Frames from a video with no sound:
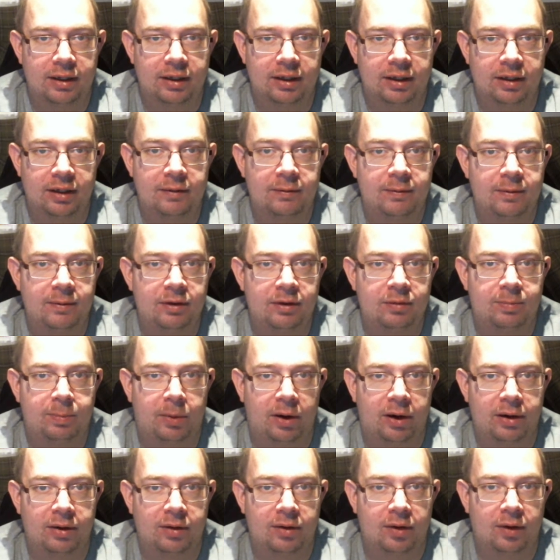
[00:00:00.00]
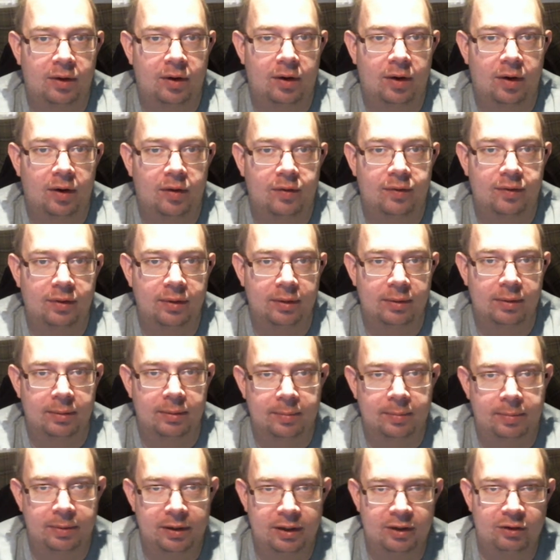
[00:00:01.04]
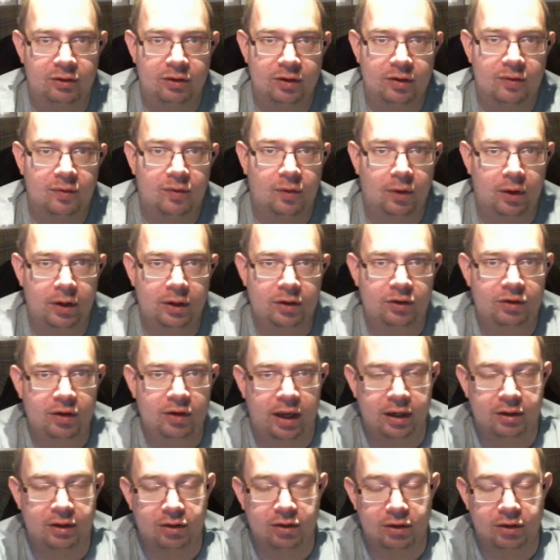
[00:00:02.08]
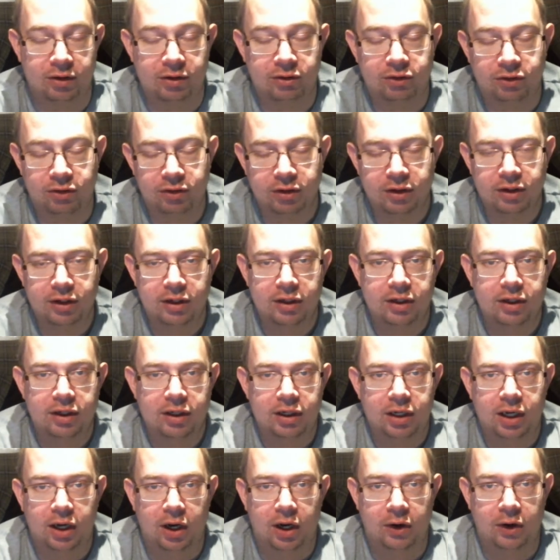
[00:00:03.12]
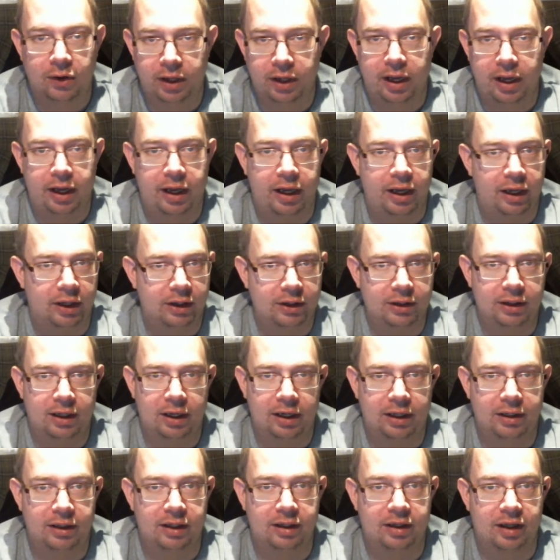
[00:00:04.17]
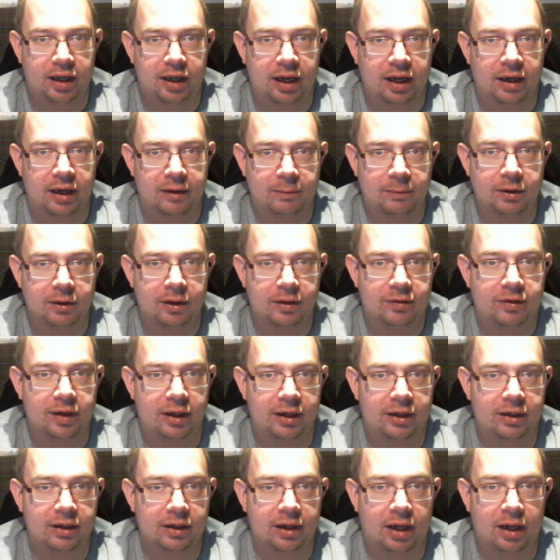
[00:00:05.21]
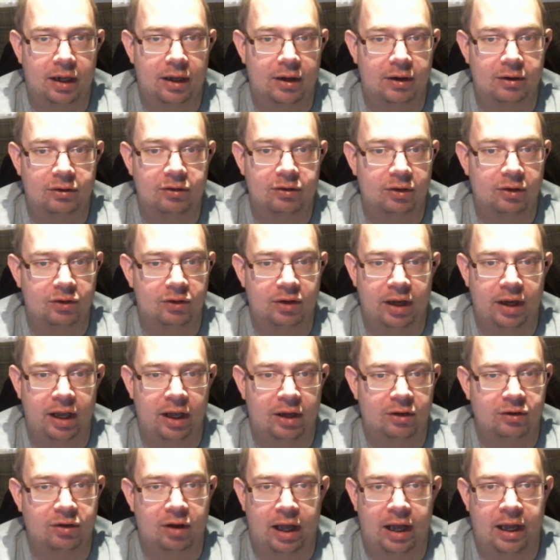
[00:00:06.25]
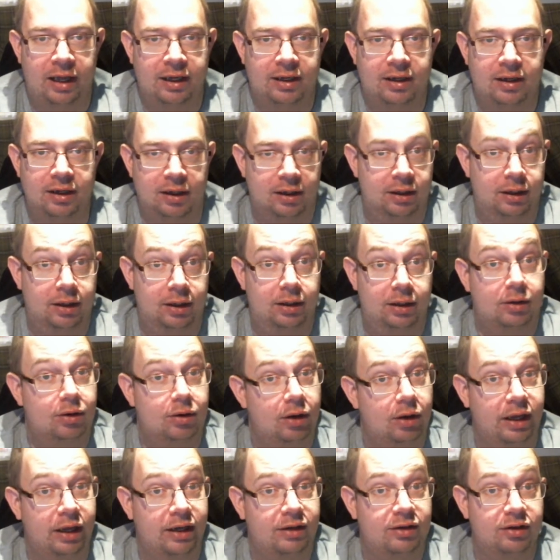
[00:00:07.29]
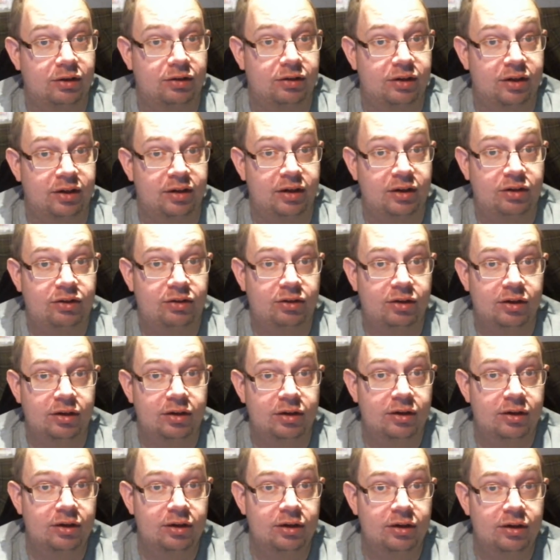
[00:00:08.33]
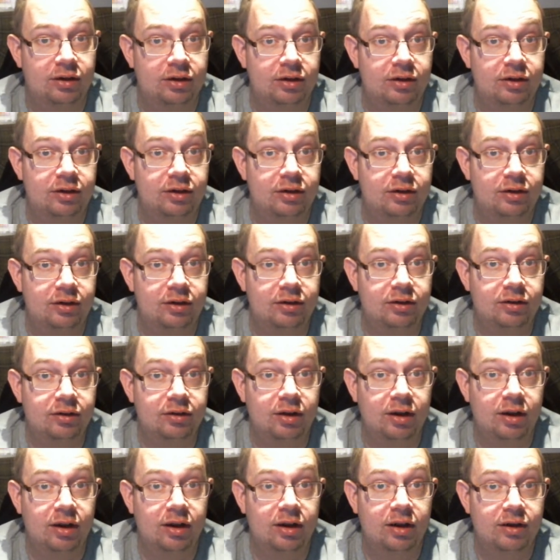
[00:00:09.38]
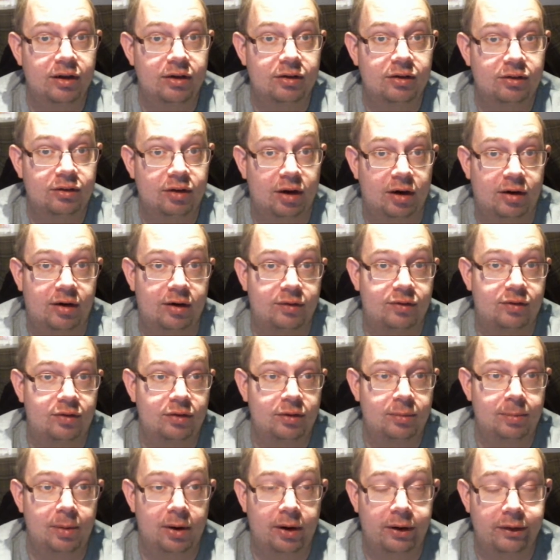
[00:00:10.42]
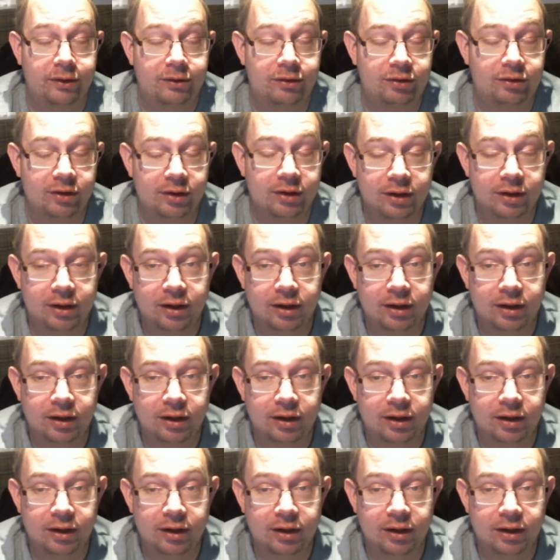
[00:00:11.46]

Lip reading: he is part of the Blizzard voice actors. Oh yeah, hell yeah, that I would have taken along something else like collector's edition StarCraft 2 box.